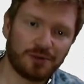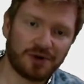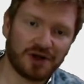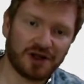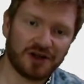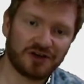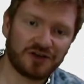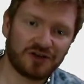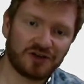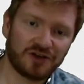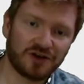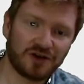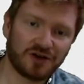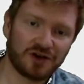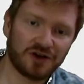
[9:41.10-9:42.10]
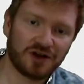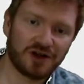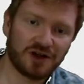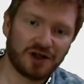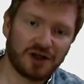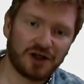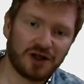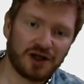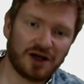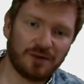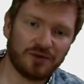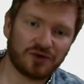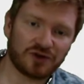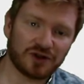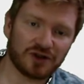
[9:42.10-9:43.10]
plus,
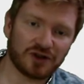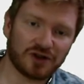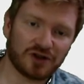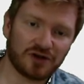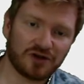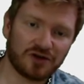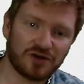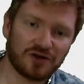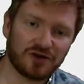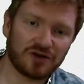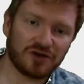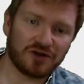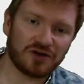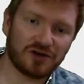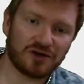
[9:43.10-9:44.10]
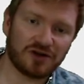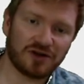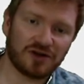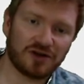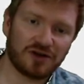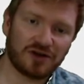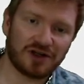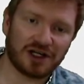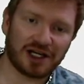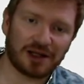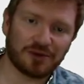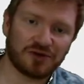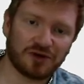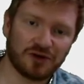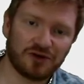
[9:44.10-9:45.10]
I'm just going to
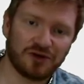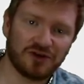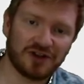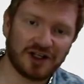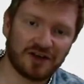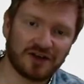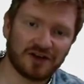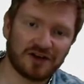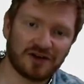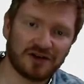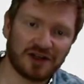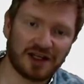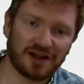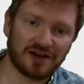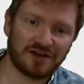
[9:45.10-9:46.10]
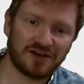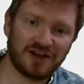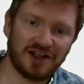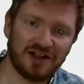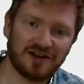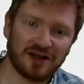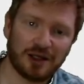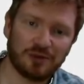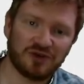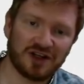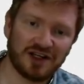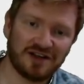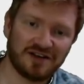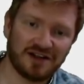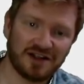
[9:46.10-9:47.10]
collapse those two together. Yeah, t times
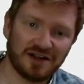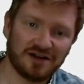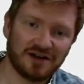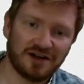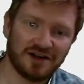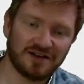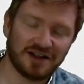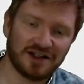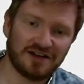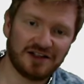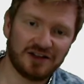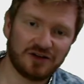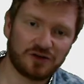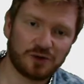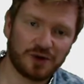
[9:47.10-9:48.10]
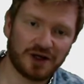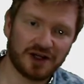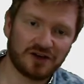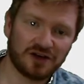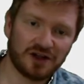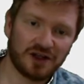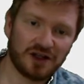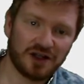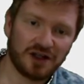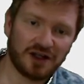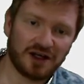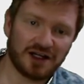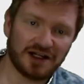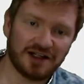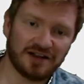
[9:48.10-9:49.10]
at is at squared,
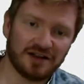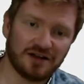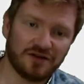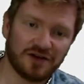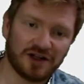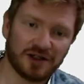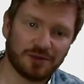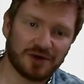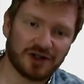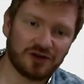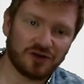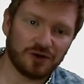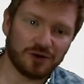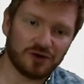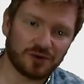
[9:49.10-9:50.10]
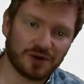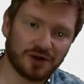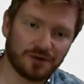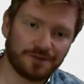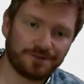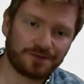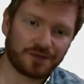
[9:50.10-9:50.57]
and I divide it by 2 as well.